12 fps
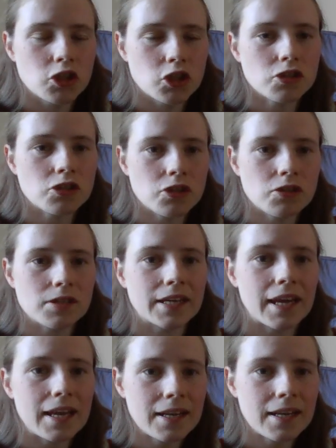just
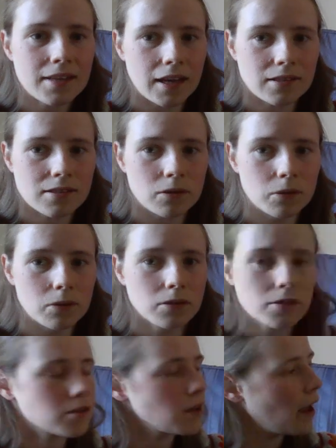using index
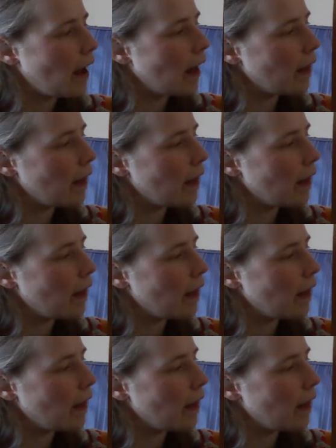laws